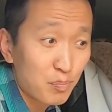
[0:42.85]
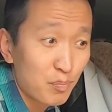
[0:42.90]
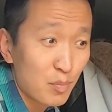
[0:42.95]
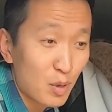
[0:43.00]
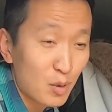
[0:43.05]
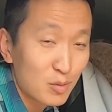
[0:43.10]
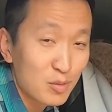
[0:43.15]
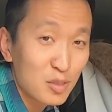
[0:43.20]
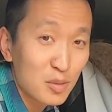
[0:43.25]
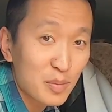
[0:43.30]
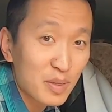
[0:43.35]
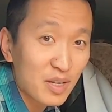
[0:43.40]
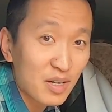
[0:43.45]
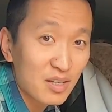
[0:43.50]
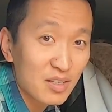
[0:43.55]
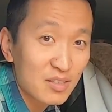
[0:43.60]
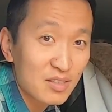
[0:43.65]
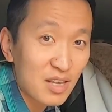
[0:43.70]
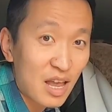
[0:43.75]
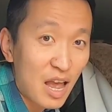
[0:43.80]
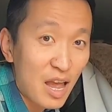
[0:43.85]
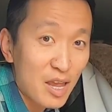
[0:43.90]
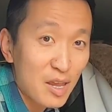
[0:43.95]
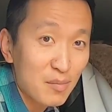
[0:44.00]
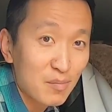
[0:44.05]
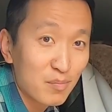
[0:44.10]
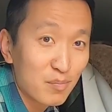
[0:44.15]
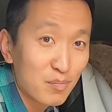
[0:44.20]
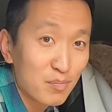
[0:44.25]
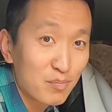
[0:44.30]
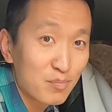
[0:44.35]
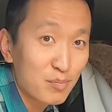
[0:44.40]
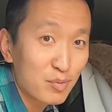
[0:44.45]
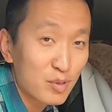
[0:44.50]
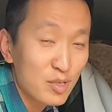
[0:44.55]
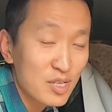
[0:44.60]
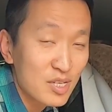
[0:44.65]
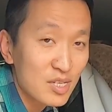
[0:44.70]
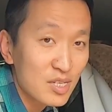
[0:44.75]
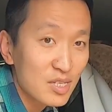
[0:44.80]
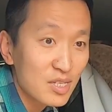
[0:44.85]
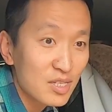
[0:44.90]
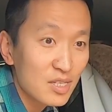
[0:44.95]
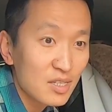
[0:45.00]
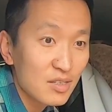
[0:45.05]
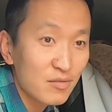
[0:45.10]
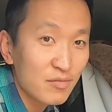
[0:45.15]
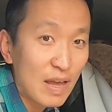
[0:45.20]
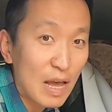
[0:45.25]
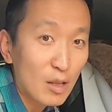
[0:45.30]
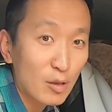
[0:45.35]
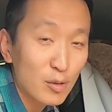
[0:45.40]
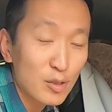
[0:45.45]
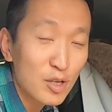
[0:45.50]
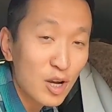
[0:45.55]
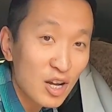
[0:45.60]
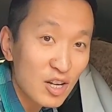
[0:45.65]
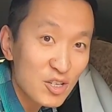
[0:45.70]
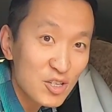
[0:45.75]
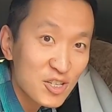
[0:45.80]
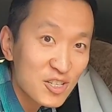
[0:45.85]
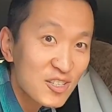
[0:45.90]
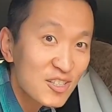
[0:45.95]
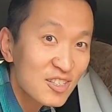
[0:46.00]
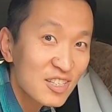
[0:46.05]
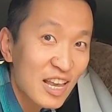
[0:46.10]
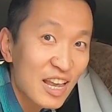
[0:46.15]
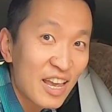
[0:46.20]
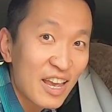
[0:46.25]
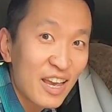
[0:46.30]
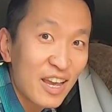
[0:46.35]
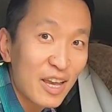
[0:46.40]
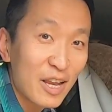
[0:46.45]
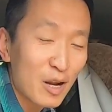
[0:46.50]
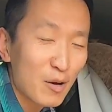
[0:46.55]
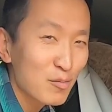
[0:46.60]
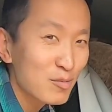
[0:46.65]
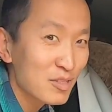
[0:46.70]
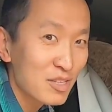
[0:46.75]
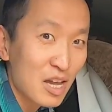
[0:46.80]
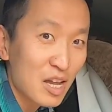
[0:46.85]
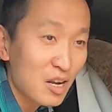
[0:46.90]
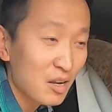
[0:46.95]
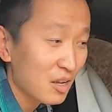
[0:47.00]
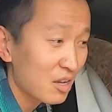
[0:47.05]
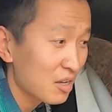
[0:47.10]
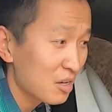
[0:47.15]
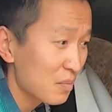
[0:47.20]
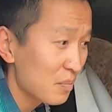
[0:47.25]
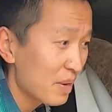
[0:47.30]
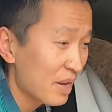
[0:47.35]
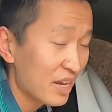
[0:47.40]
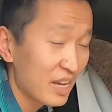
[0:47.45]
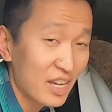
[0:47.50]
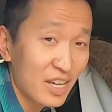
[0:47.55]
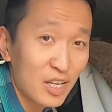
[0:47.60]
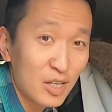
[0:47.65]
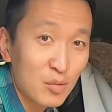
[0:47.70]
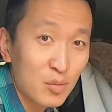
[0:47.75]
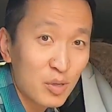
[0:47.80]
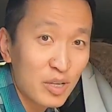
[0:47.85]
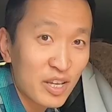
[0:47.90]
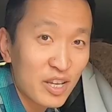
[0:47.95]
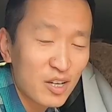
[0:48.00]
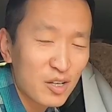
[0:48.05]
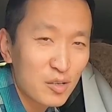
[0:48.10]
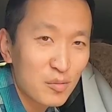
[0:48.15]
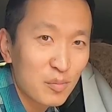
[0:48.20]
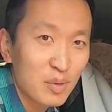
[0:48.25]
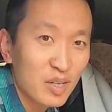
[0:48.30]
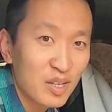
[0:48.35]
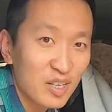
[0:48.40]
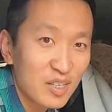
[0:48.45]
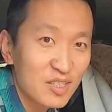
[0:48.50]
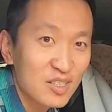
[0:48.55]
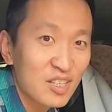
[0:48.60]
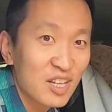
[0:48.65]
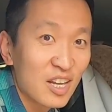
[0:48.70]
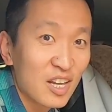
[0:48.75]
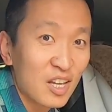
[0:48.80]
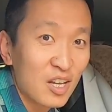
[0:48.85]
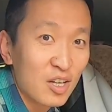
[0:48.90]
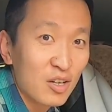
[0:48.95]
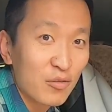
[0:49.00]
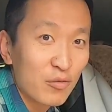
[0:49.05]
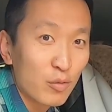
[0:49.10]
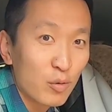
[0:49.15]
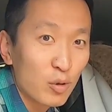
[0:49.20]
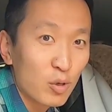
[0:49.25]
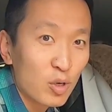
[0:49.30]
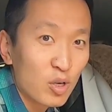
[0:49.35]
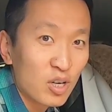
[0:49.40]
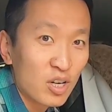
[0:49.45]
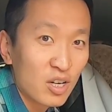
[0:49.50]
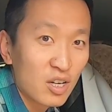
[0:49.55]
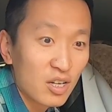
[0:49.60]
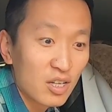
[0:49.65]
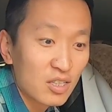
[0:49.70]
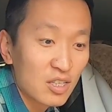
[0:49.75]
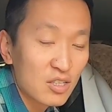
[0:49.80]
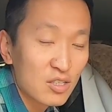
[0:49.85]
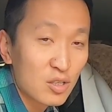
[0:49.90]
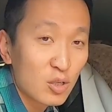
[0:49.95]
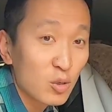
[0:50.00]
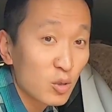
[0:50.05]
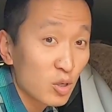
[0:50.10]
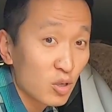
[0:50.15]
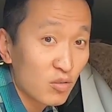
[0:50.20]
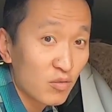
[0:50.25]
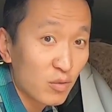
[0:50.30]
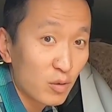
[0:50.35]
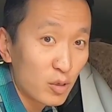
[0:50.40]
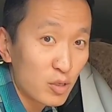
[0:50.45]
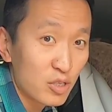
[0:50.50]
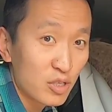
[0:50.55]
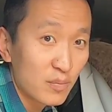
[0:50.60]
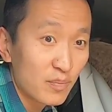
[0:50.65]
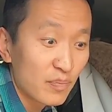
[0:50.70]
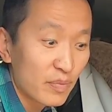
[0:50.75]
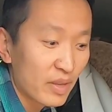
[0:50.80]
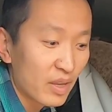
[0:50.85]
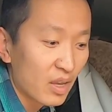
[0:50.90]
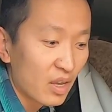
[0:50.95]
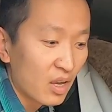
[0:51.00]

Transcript: mostly because I am pretty value conscious and I was not gonna pay twenty-eight hundred bucks for the Stow 'n Go version.